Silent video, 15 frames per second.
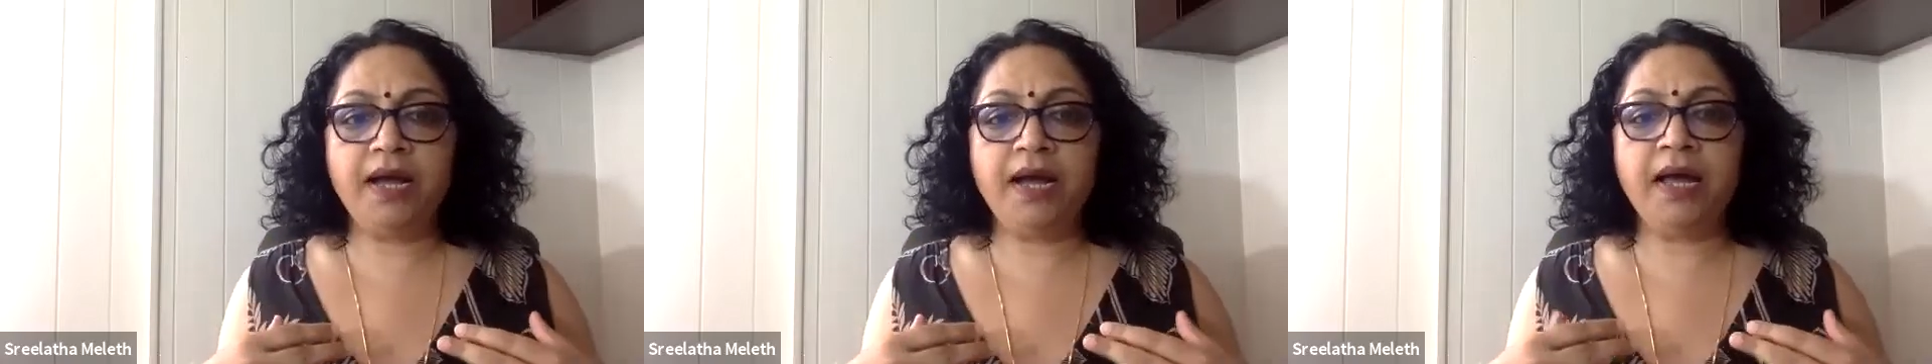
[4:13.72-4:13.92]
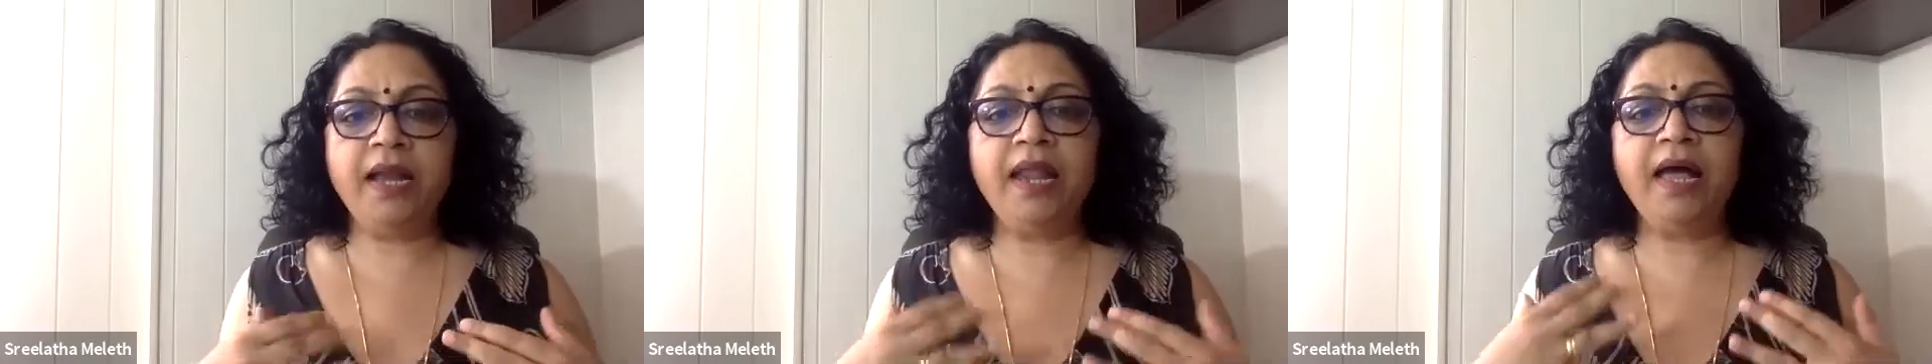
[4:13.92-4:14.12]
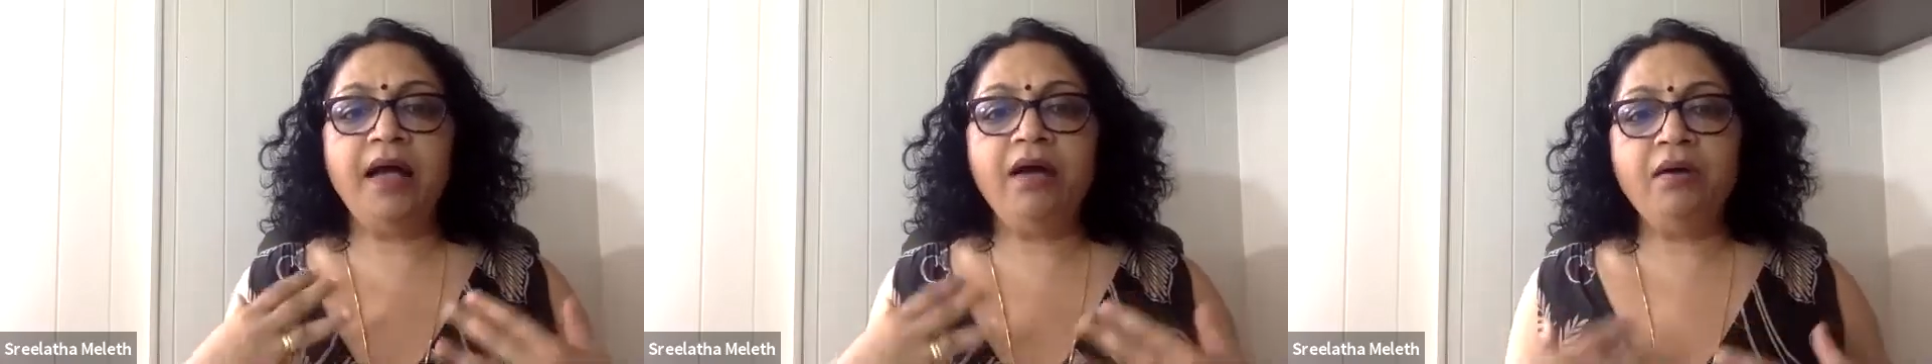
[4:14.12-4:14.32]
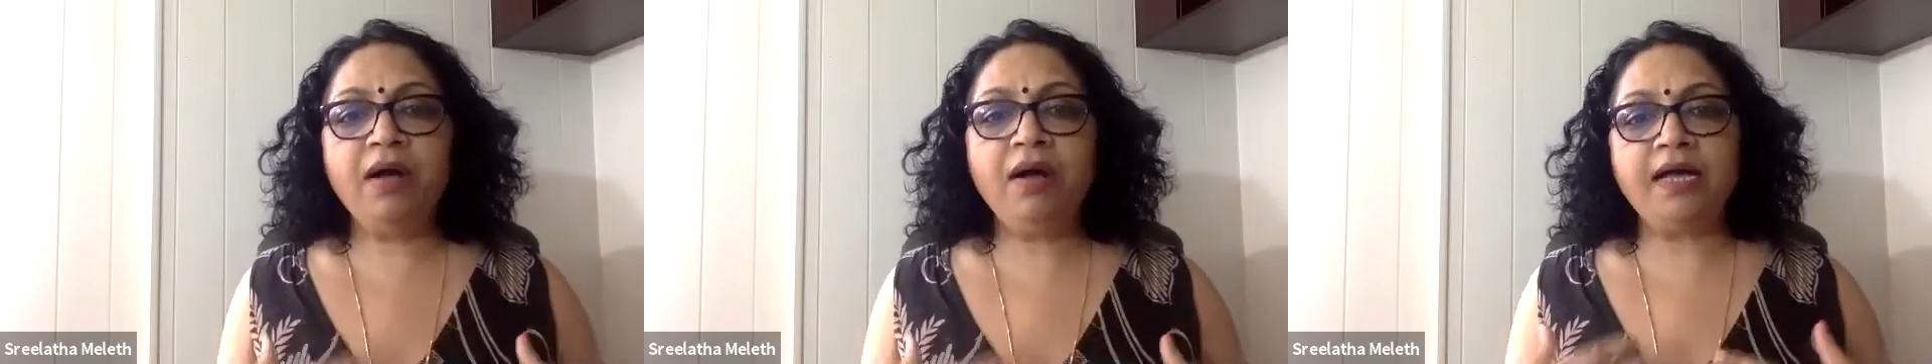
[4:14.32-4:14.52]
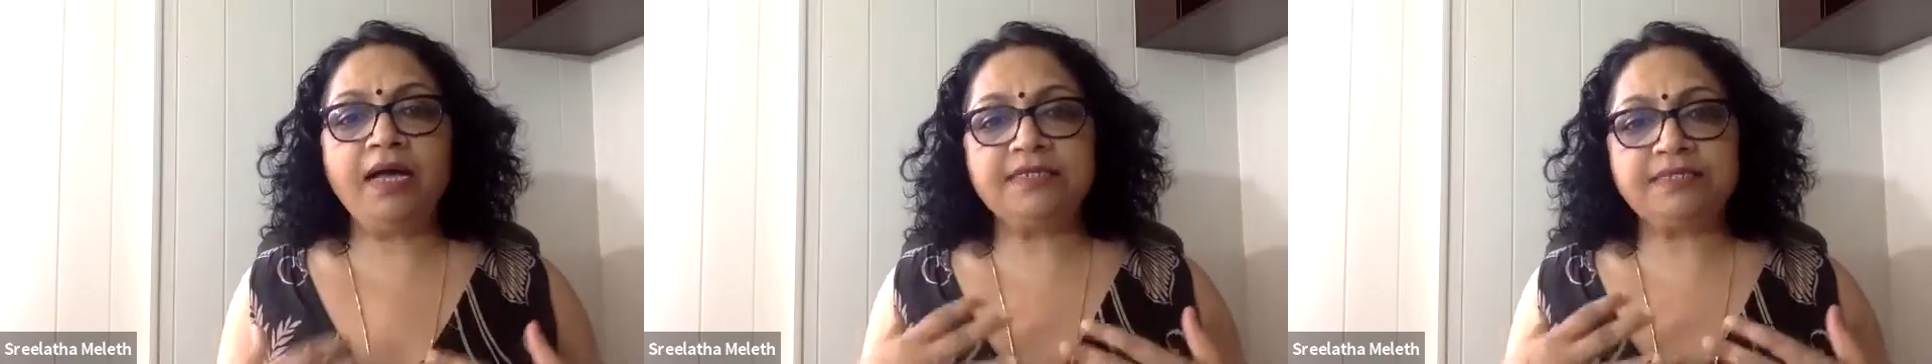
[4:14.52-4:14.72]
allow
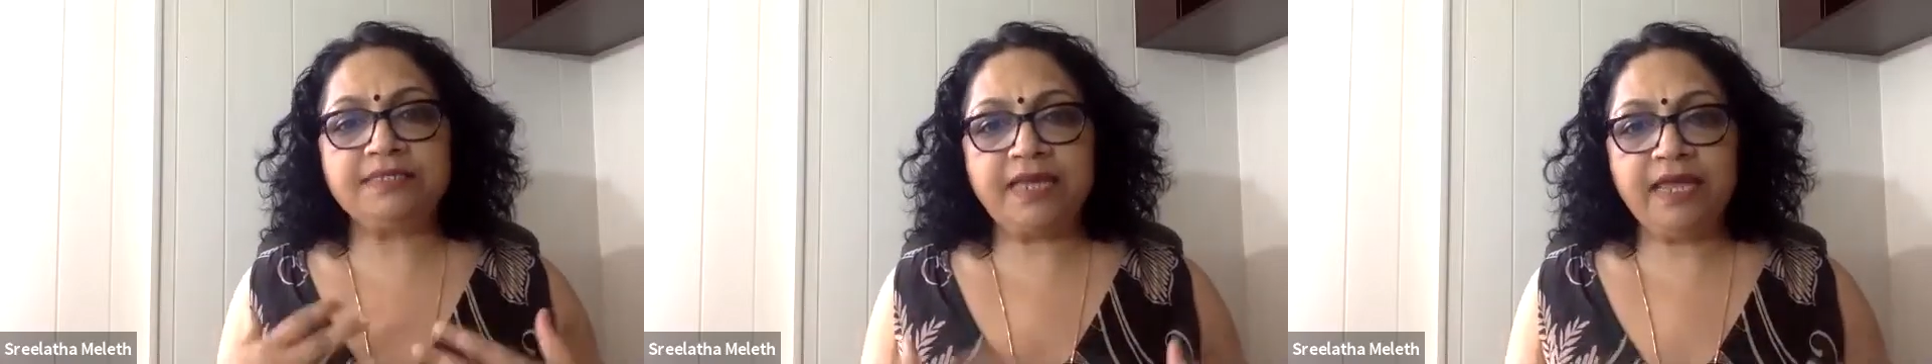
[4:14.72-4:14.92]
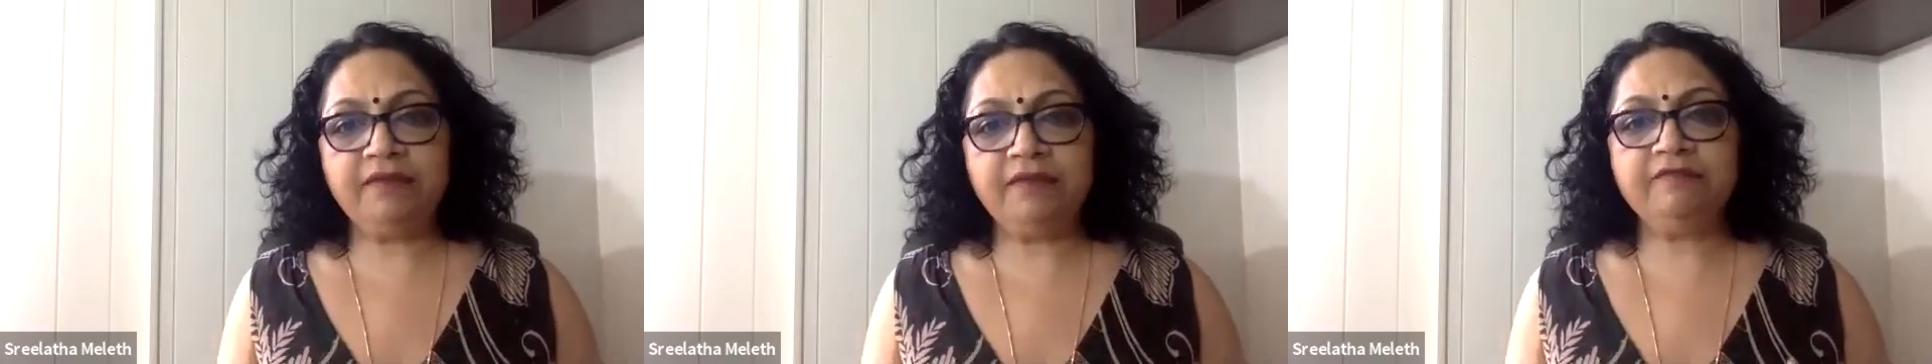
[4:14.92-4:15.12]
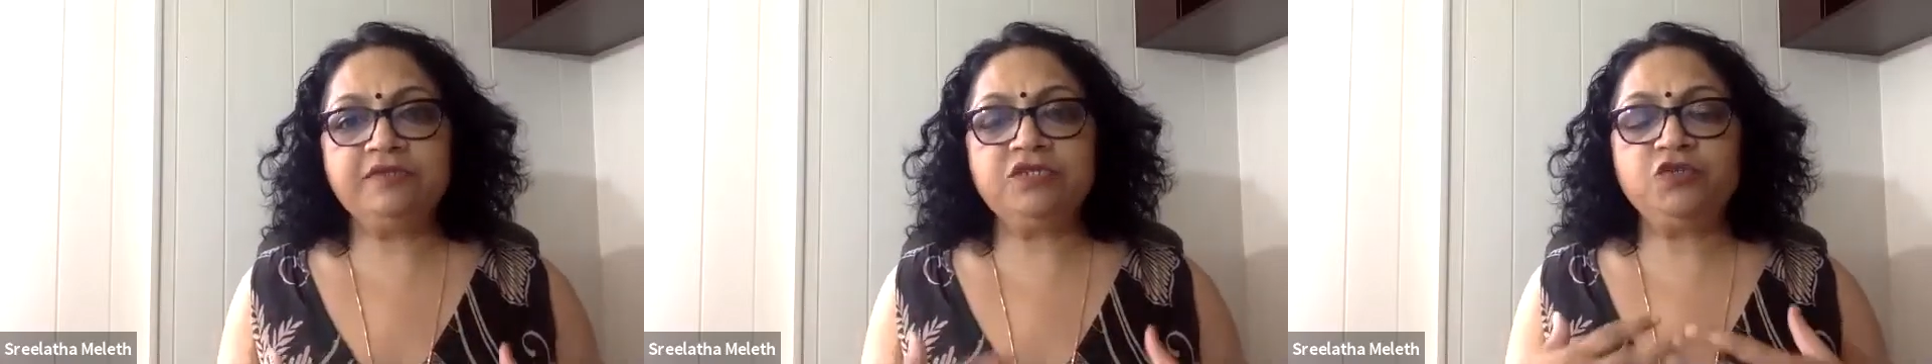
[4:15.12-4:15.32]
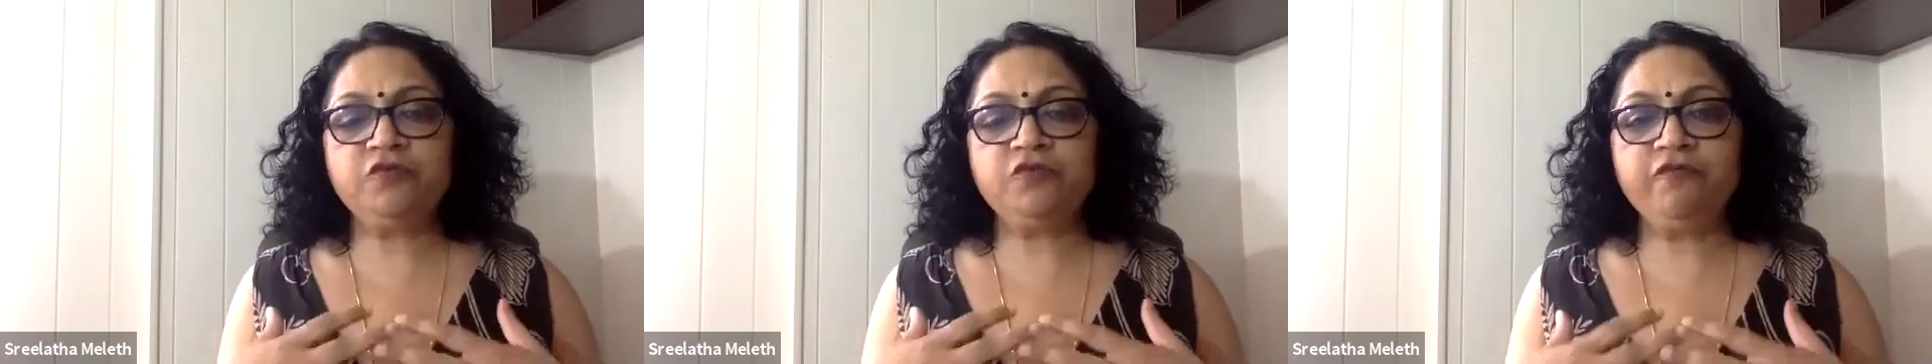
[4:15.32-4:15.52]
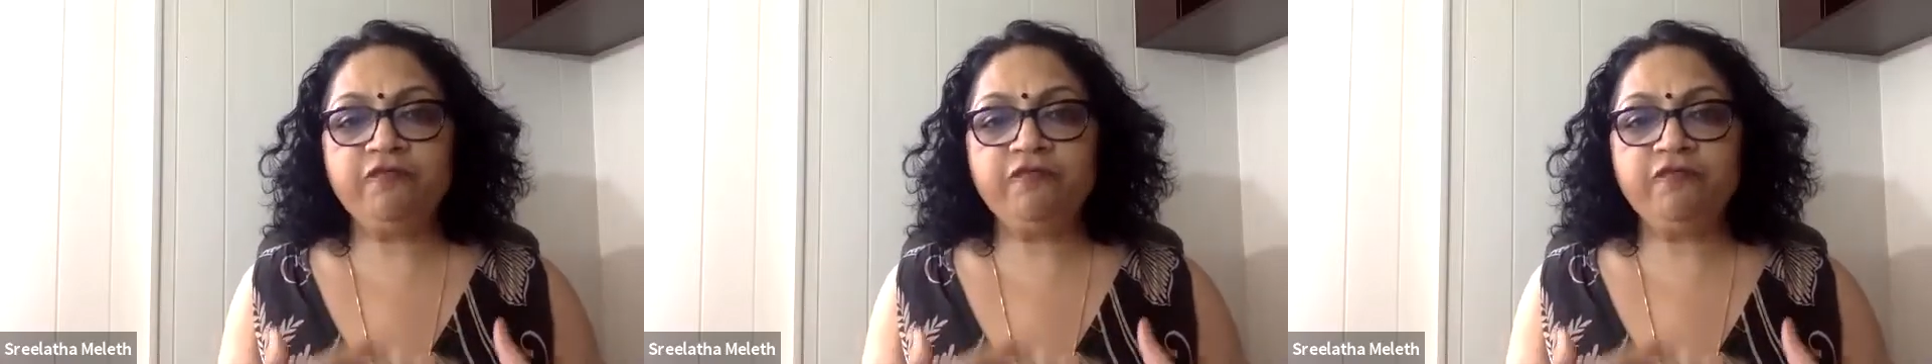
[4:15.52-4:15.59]
ourselves to